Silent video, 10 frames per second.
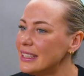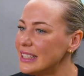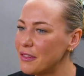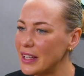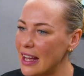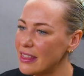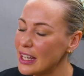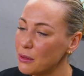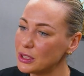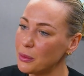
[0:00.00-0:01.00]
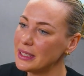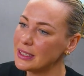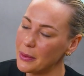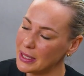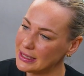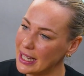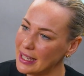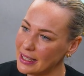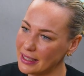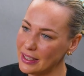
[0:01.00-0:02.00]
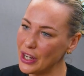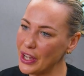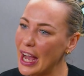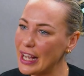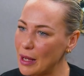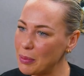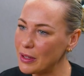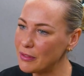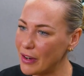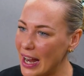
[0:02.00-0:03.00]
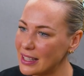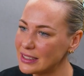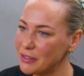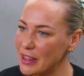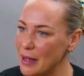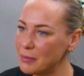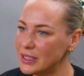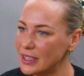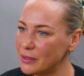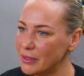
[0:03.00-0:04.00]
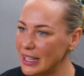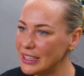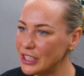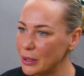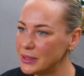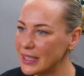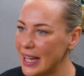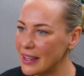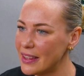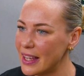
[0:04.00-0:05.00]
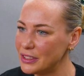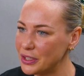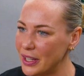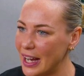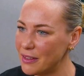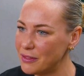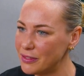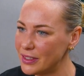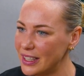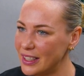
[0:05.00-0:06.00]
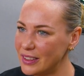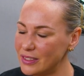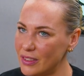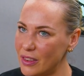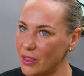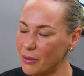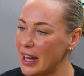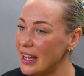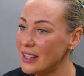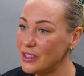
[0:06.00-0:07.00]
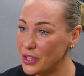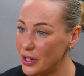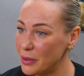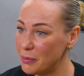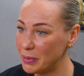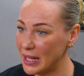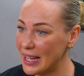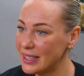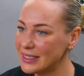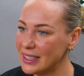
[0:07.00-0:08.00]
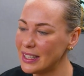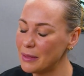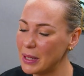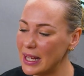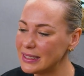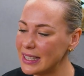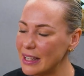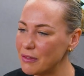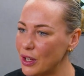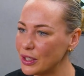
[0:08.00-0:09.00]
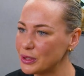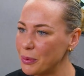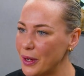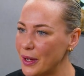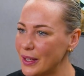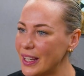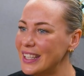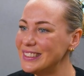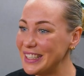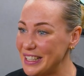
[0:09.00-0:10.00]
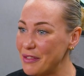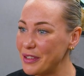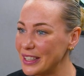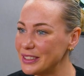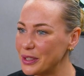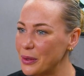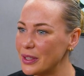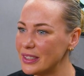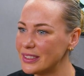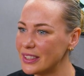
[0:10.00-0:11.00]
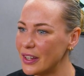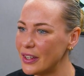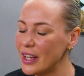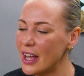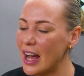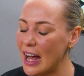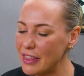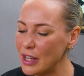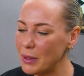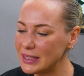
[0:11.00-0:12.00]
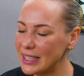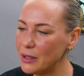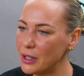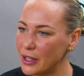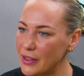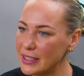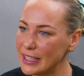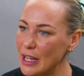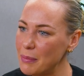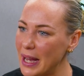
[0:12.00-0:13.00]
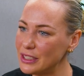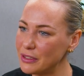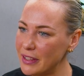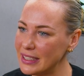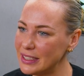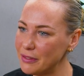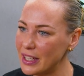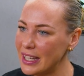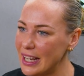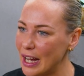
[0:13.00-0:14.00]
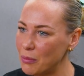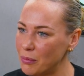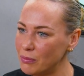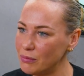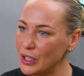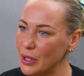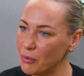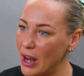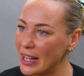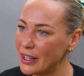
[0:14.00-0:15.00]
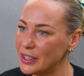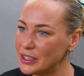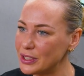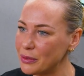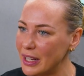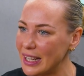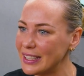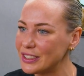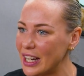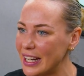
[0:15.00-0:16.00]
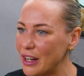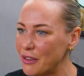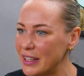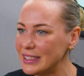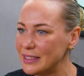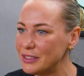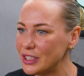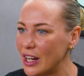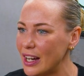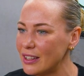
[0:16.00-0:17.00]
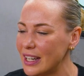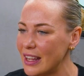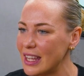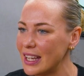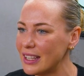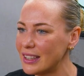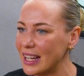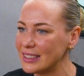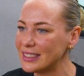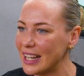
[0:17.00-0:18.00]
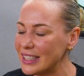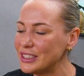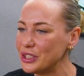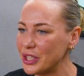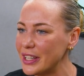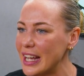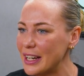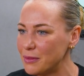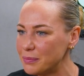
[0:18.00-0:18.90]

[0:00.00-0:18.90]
definitely. I think it was always going to take, a couple of rounds for them to really gel together. They do have 3 new players and the players that they've lost were significant scorers. So I think once they all got on the same page offensively, Ryan coaches a really exciting offensive style and I think that's starting to show now.